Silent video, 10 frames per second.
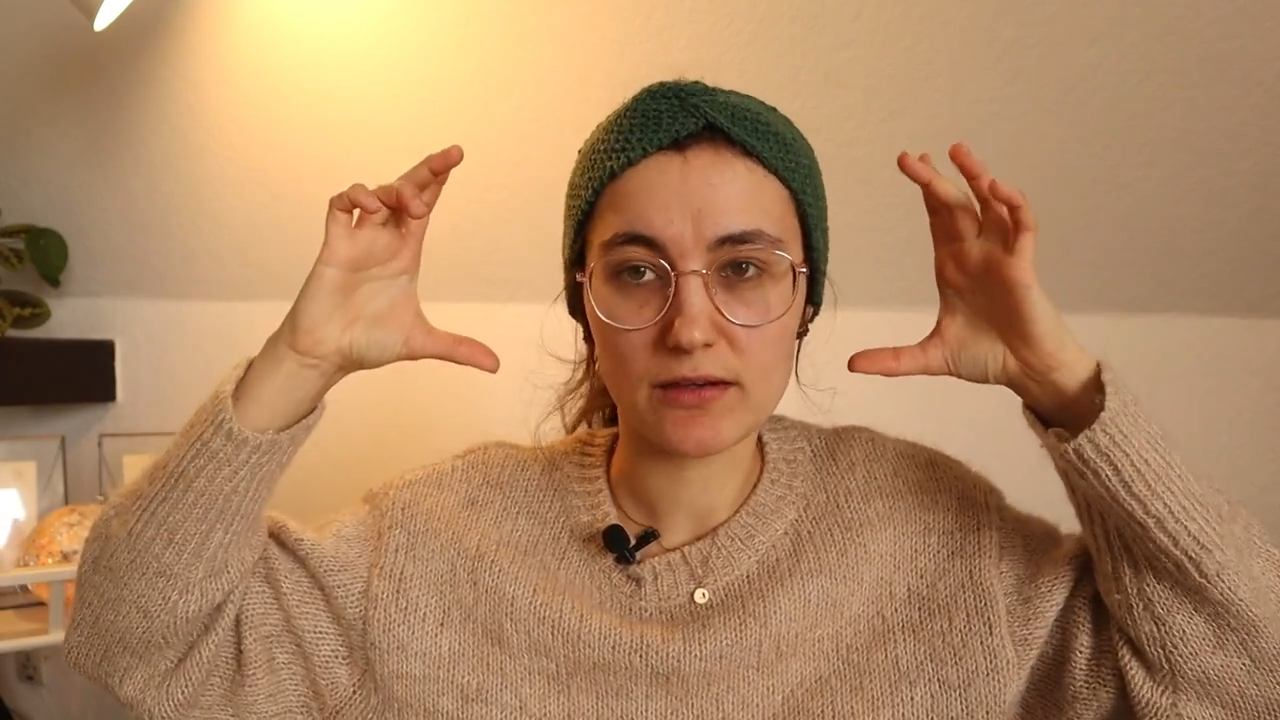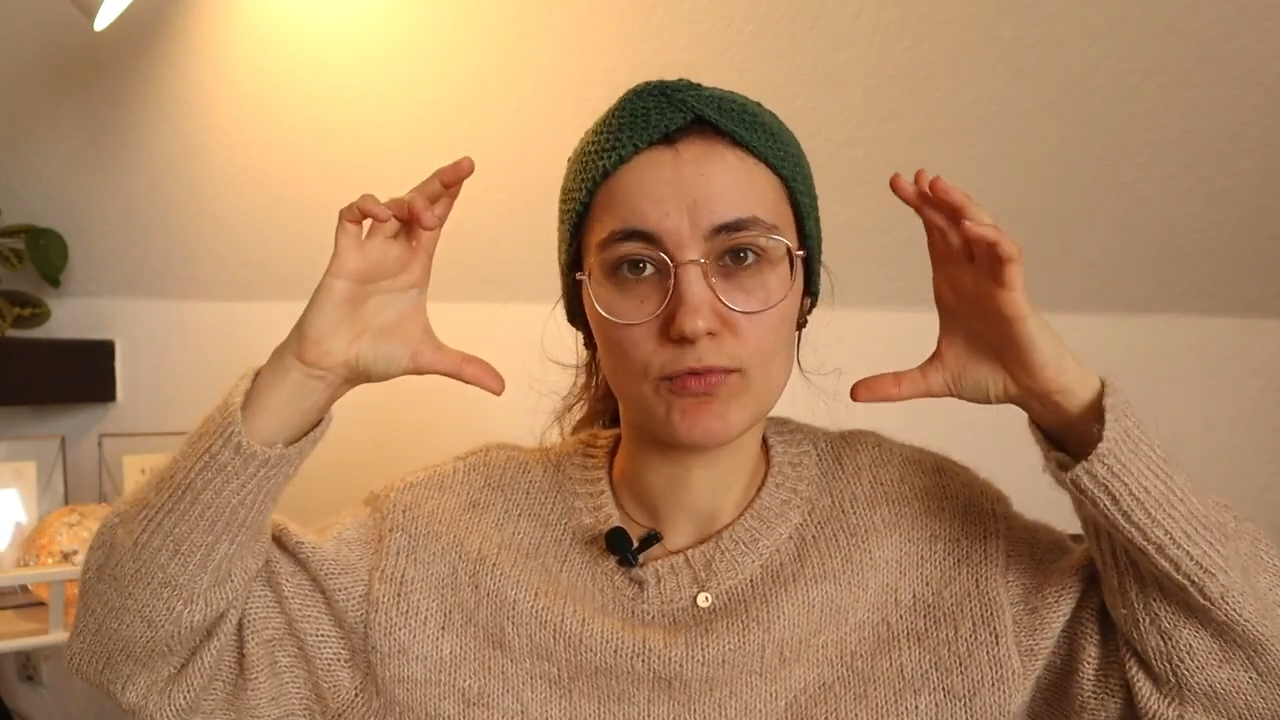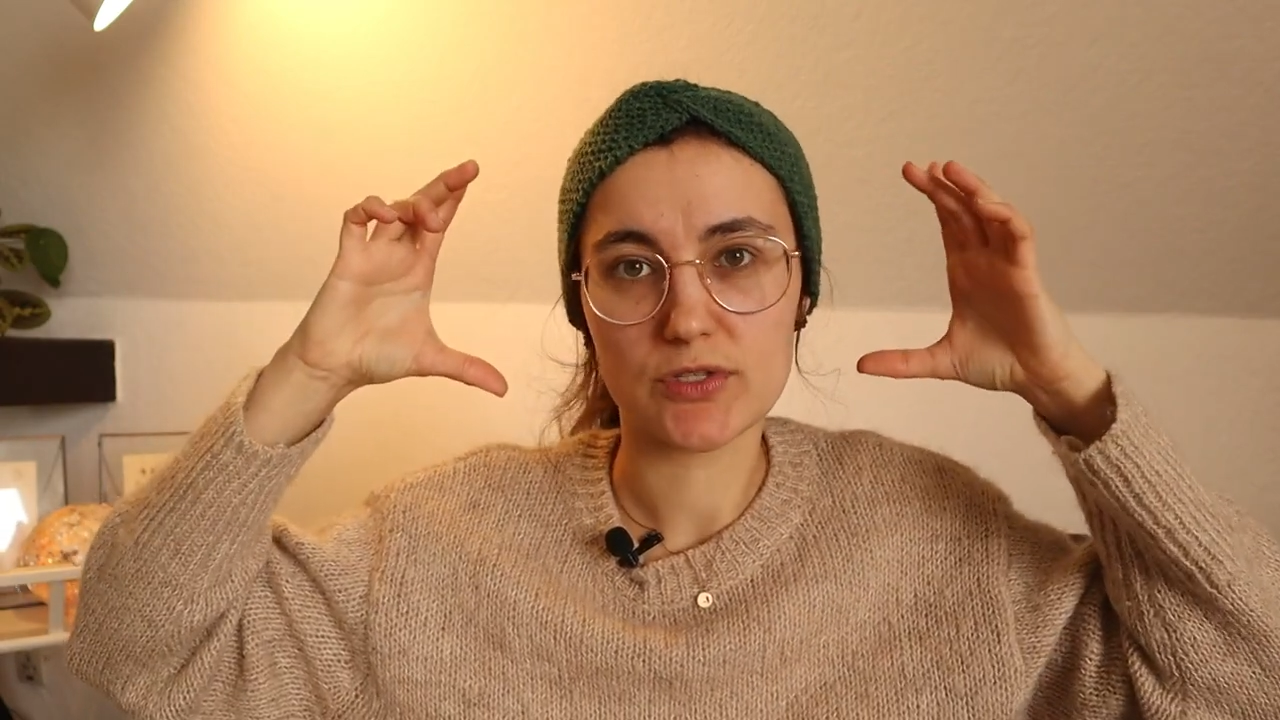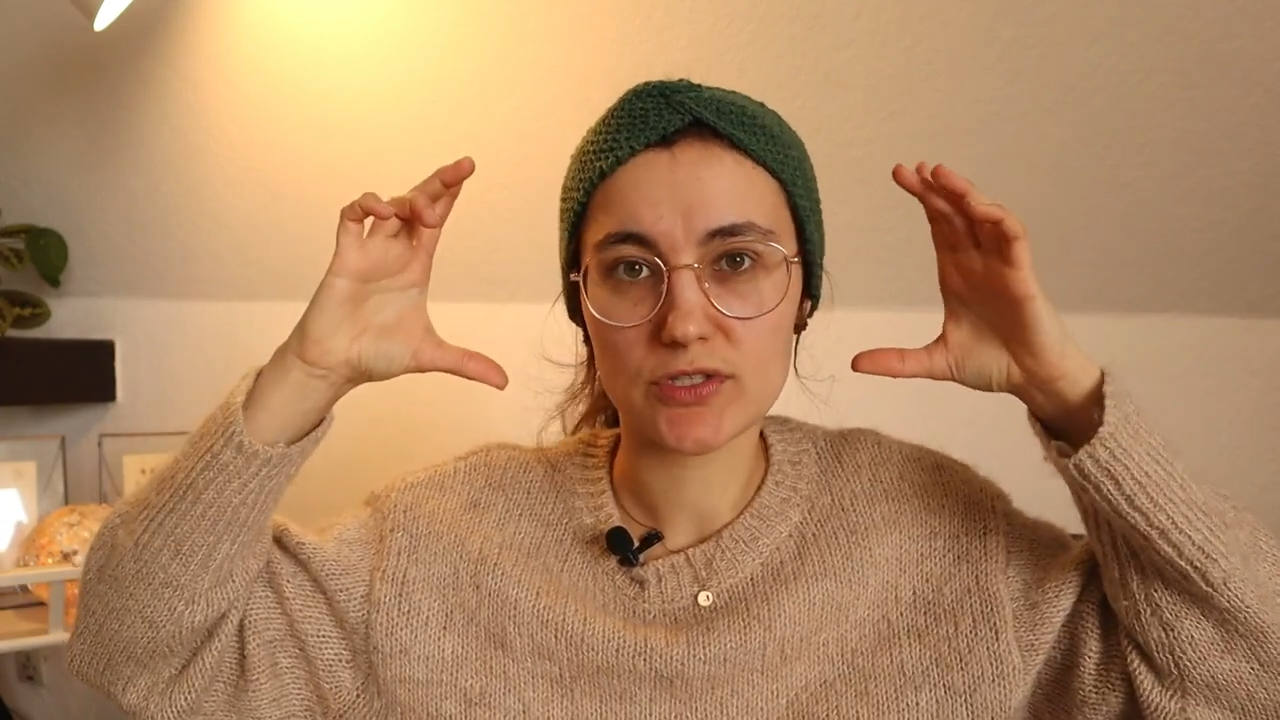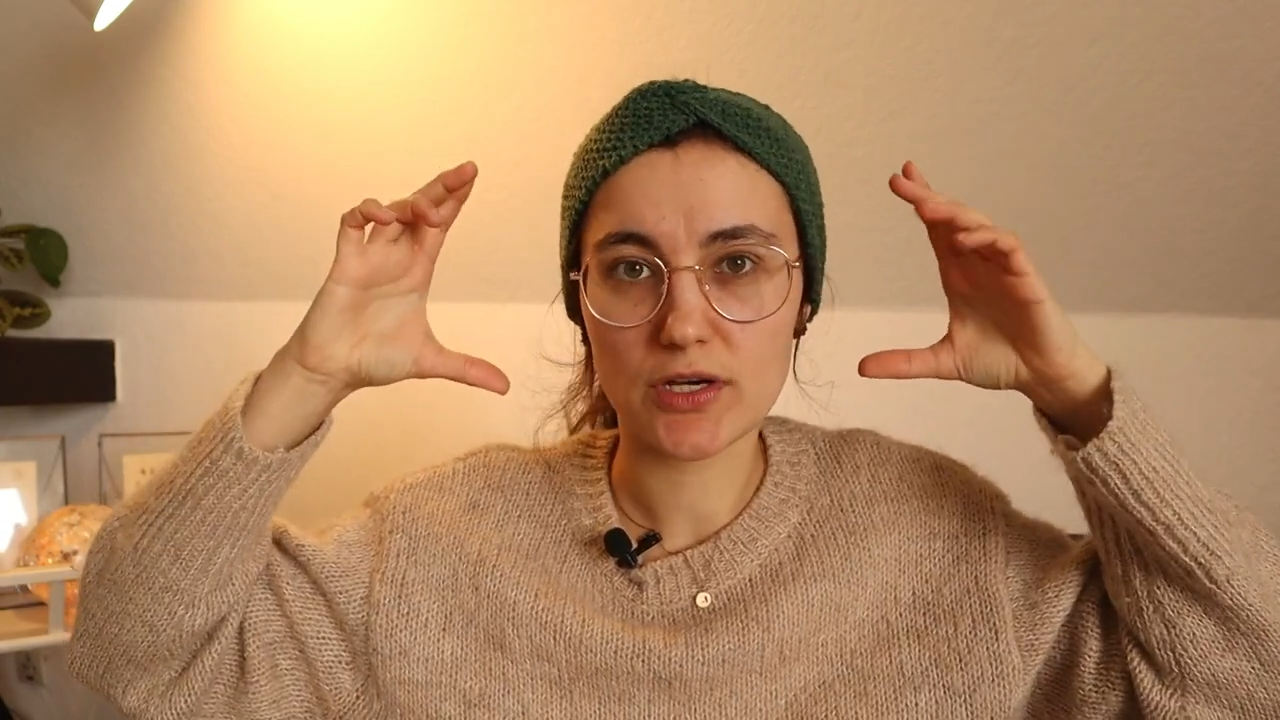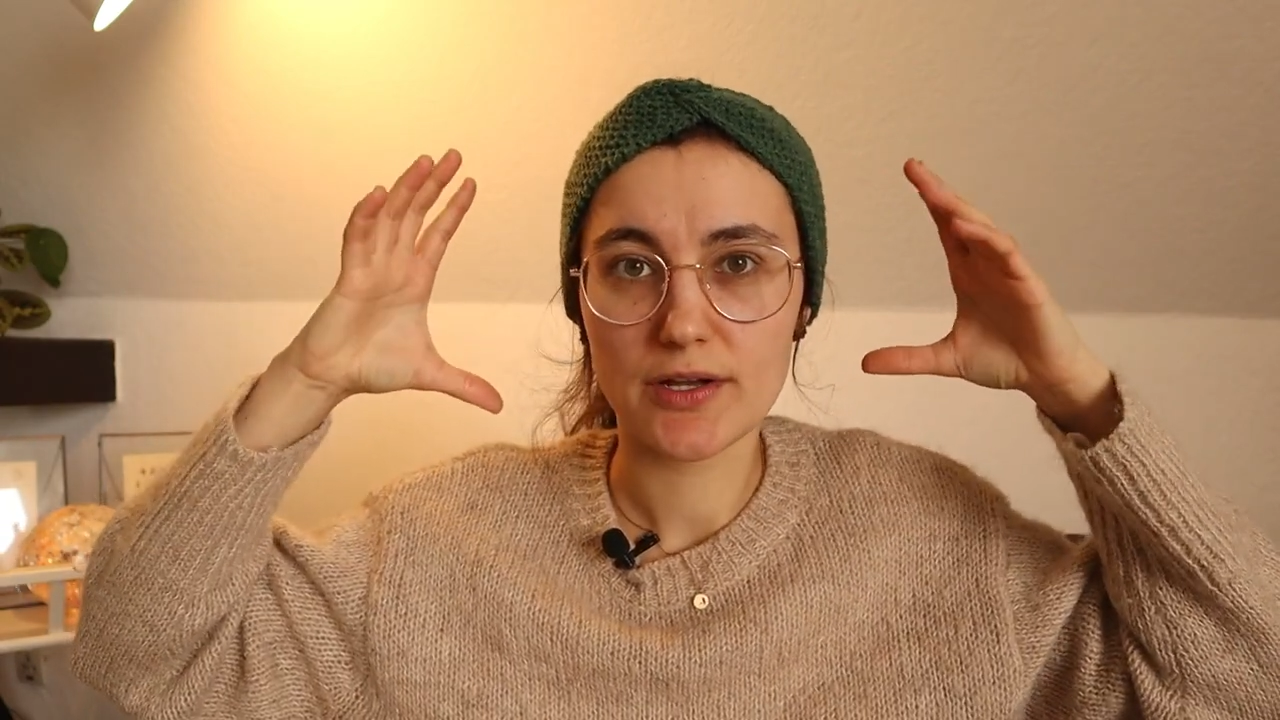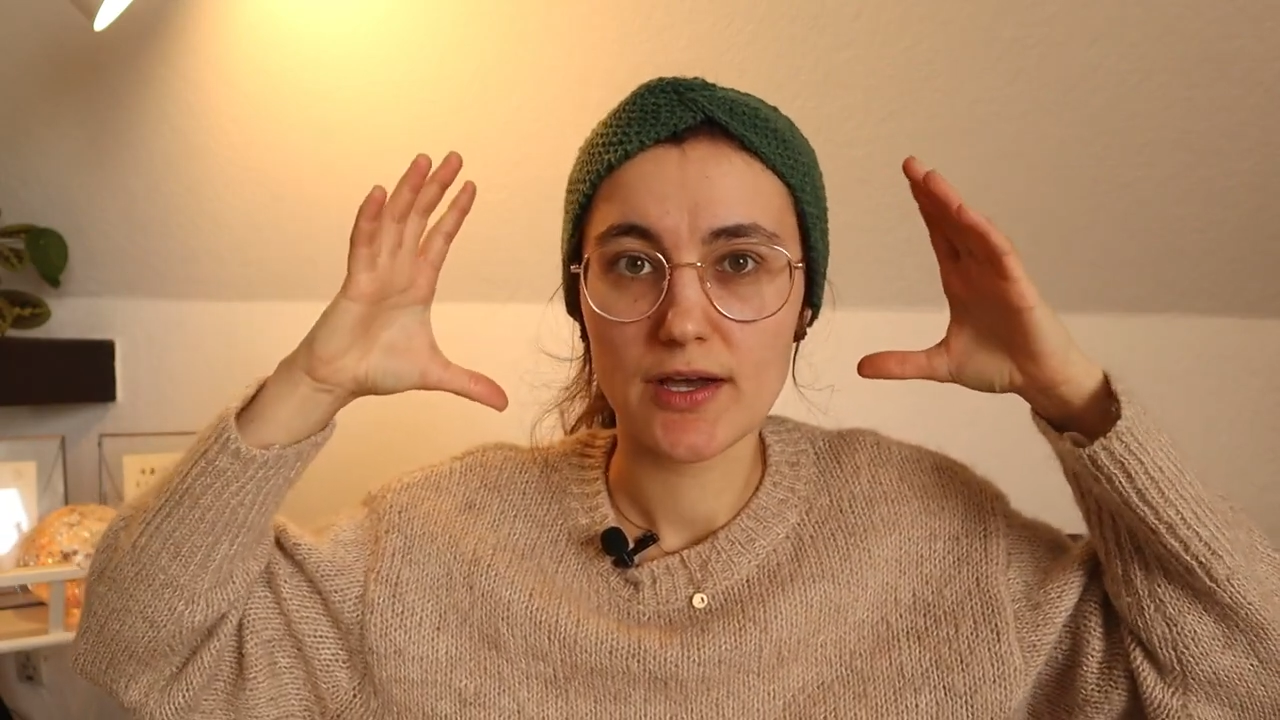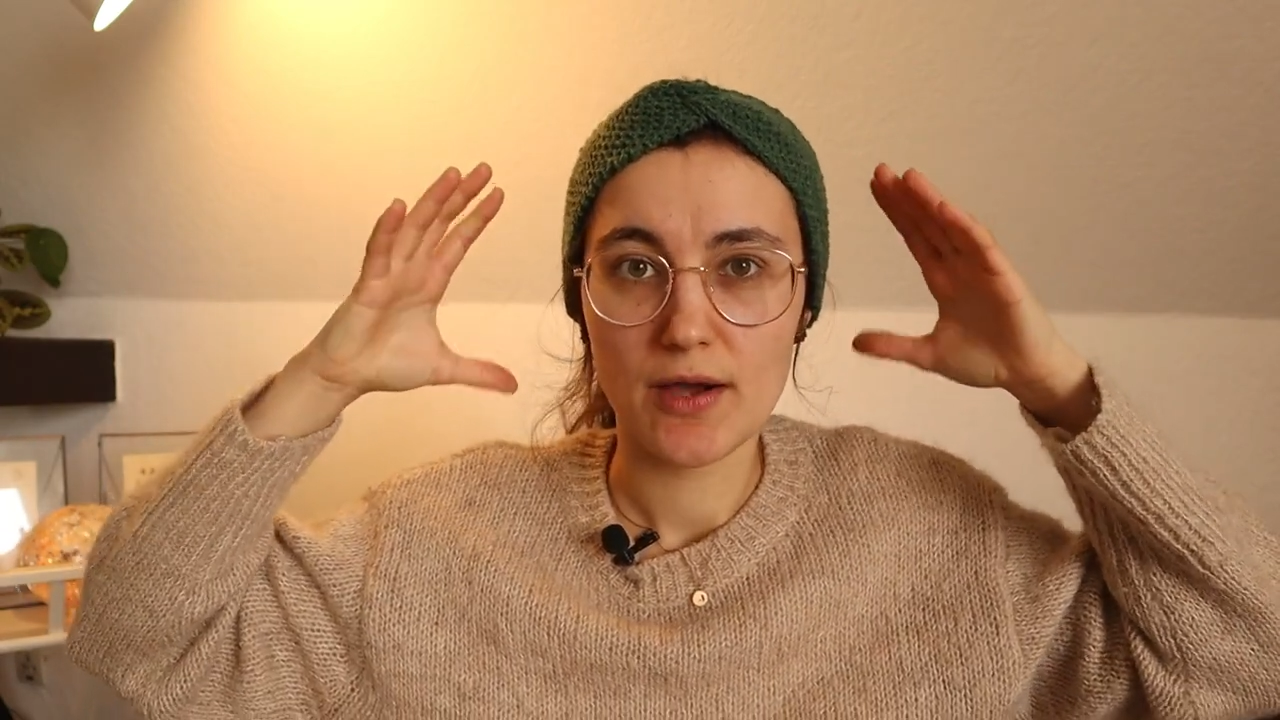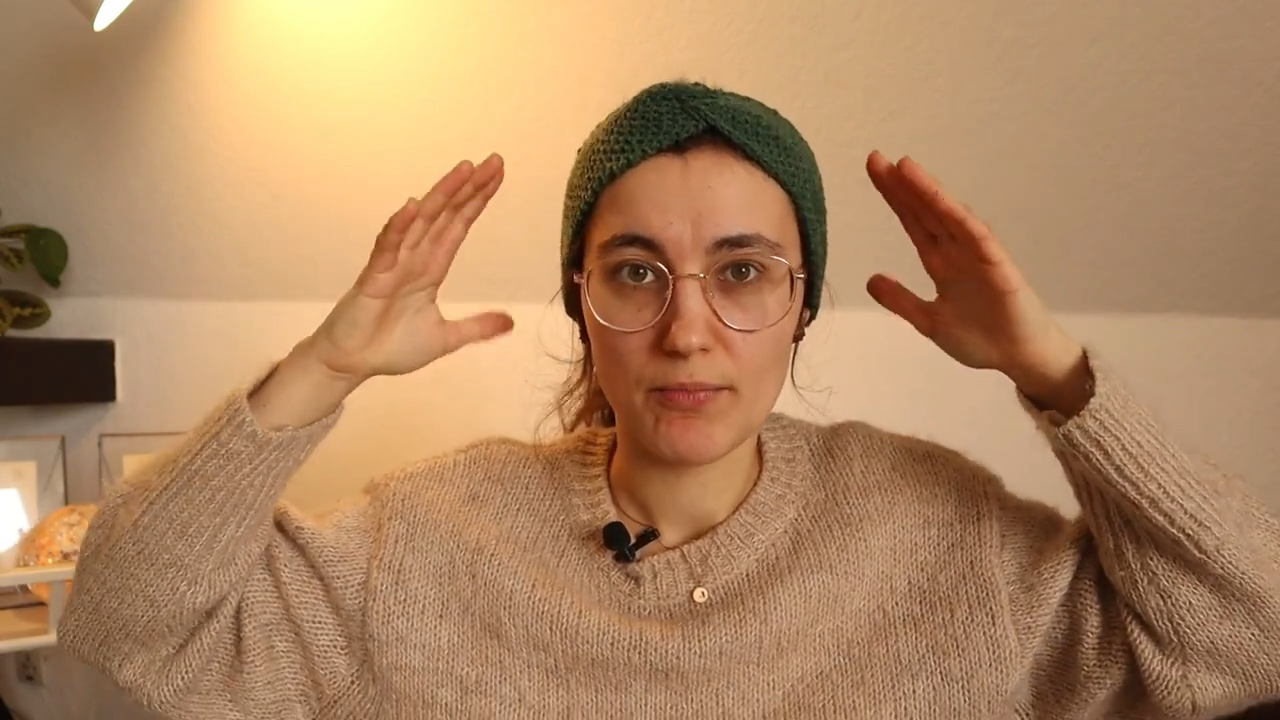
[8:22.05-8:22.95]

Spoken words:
it was good,